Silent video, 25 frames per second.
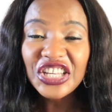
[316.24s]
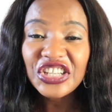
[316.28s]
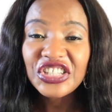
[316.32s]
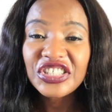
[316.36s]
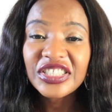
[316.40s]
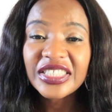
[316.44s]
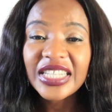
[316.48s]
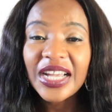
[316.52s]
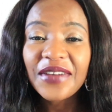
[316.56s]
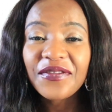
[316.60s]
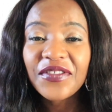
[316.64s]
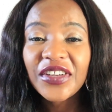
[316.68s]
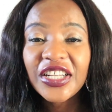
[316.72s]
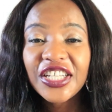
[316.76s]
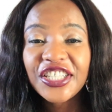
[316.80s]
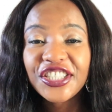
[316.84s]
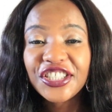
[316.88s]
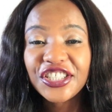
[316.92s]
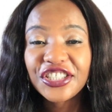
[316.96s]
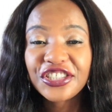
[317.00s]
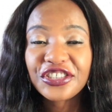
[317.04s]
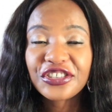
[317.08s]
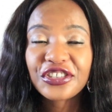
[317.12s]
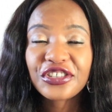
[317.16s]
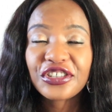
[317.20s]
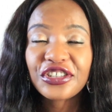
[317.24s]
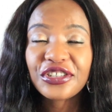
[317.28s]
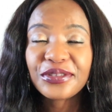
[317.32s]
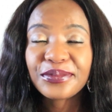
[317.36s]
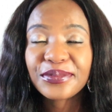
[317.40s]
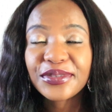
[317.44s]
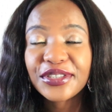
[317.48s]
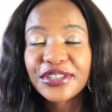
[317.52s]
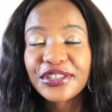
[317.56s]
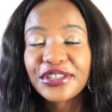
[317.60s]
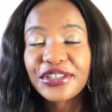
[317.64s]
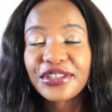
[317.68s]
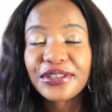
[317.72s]
you start feeling this
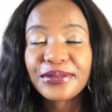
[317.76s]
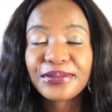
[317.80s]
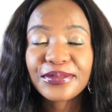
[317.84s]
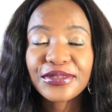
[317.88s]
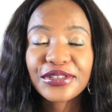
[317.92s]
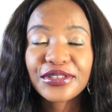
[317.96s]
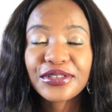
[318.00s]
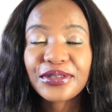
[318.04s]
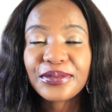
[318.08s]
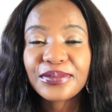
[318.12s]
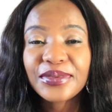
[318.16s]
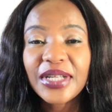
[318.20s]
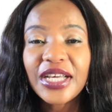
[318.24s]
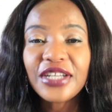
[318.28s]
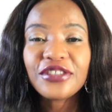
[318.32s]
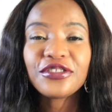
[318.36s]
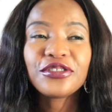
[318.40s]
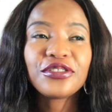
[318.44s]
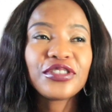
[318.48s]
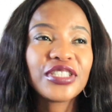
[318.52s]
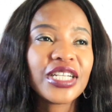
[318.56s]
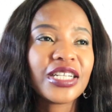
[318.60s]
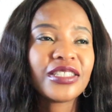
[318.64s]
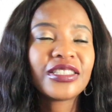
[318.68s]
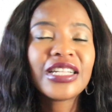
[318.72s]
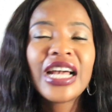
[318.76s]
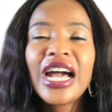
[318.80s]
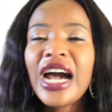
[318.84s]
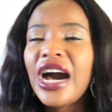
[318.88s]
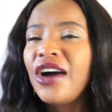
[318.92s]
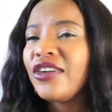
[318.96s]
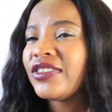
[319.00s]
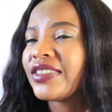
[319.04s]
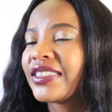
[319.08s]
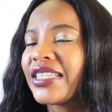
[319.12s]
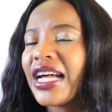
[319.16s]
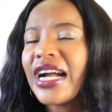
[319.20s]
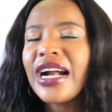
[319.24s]
crumbs. You just,
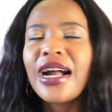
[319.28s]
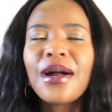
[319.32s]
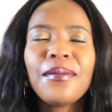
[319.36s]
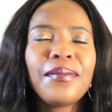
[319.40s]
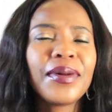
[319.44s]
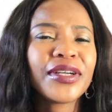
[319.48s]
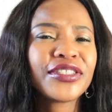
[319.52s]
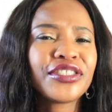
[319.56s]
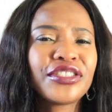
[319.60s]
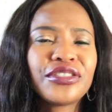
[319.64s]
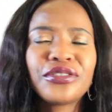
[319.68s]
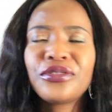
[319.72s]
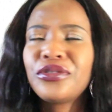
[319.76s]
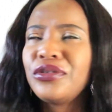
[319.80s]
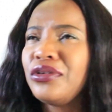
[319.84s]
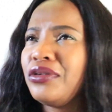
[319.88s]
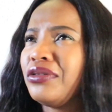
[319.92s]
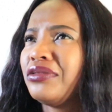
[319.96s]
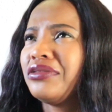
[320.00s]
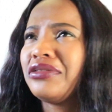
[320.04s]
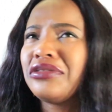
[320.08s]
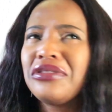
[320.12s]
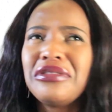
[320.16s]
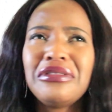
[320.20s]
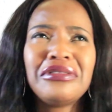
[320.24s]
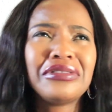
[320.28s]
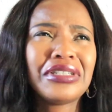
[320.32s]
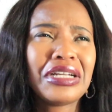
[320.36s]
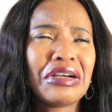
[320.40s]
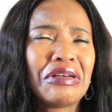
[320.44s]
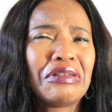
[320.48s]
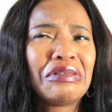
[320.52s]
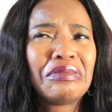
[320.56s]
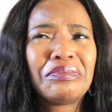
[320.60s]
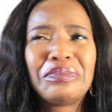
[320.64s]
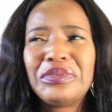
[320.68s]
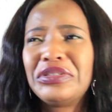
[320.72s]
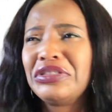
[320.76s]
I'll start kabashing. God, I
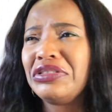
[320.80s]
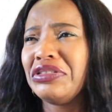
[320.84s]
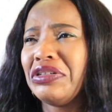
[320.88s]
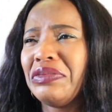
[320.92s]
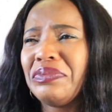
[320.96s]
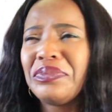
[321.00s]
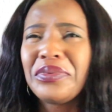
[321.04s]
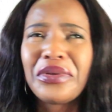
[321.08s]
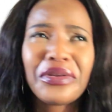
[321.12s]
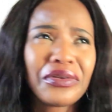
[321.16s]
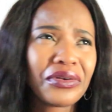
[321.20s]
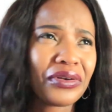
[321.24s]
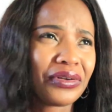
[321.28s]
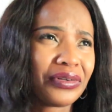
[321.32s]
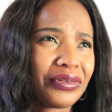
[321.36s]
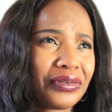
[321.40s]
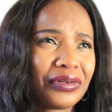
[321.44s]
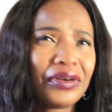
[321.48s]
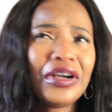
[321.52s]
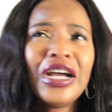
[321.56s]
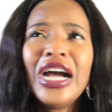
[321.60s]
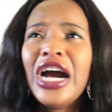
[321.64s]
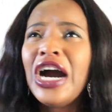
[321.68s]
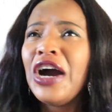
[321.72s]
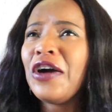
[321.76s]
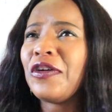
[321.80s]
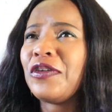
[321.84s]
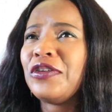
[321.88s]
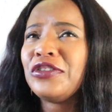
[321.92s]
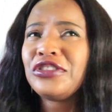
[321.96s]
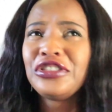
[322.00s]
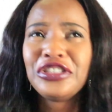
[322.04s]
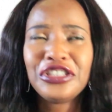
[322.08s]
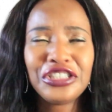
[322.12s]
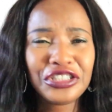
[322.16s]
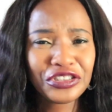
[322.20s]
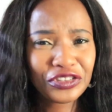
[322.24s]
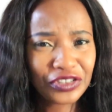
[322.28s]
hope it's not period. I'll go
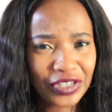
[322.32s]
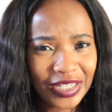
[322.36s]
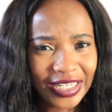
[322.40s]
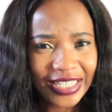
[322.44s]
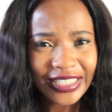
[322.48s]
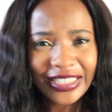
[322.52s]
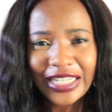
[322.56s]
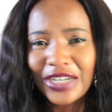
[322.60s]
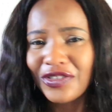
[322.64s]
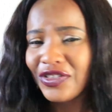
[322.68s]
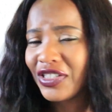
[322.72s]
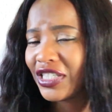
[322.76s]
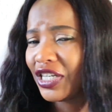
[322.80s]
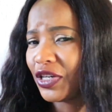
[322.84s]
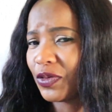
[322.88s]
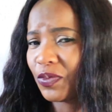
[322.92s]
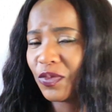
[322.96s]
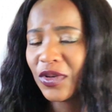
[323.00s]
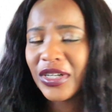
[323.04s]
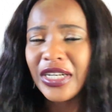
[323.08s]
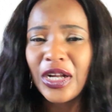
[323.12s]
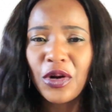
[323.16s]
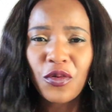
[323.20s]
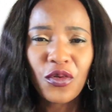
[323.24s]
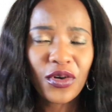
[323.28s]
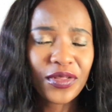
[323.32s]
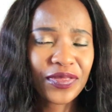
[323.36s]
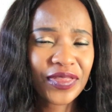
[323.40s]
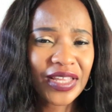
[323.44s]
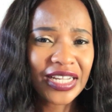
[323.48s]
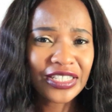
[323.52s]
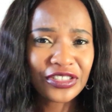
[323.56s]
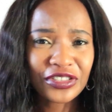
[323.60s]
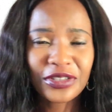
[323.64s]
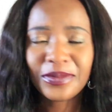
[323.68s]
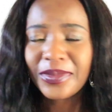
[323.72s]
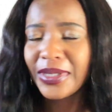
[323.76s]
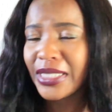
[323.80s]
to the toilet, I'll check more than
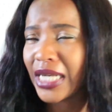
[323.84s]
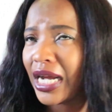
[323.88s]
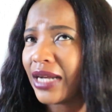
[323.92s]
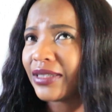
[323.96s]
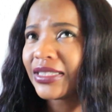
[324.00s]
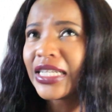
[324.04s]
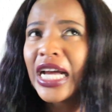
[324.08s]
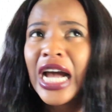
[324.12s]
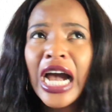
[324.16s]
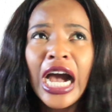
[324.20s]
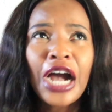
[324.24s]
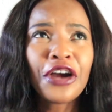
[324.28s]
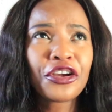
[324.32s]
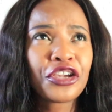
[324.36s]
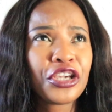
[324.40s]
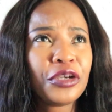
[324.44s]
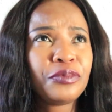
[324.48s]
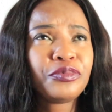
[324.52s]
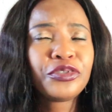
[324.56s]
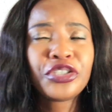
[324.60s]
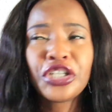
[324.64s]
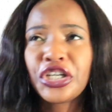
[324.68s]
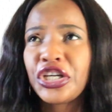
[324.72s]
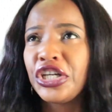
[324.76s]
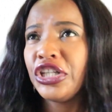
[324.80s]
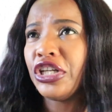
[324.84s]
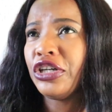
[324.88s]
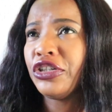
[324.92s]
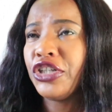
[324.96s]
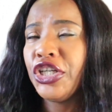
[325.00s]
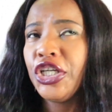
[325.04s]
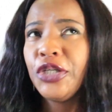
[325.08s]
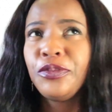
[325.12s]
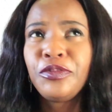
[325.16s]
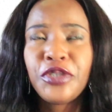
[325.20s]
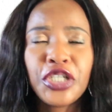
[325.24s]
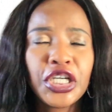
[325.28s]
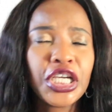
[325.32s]
1,000 times. I'll keep checking.
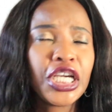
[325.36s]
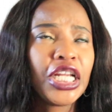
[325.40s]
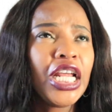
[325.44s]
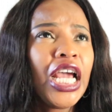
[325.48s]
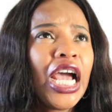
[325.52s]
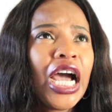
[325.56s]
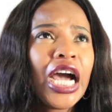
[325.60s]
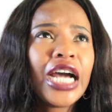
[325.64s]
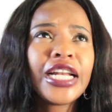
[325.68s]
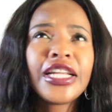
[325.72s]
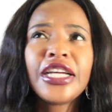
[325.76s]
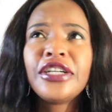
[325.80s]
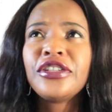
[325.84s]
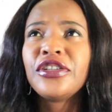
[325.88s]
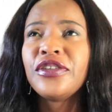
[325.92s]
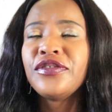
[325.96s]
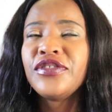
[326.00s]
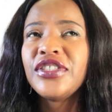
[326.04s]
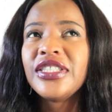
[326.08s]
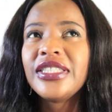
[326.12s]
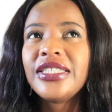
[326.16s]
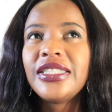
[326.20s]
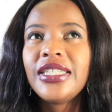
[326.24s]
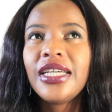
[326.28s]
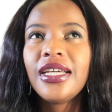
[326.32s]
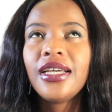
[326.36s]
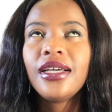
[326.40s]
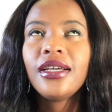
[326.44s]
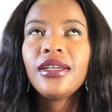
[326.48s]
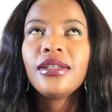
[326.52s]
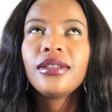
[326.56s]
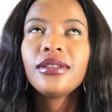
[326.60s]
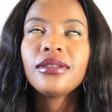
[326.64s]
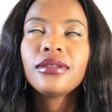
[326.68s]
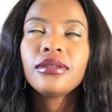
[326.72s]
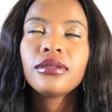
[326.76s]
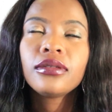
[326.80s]
At the end of the day,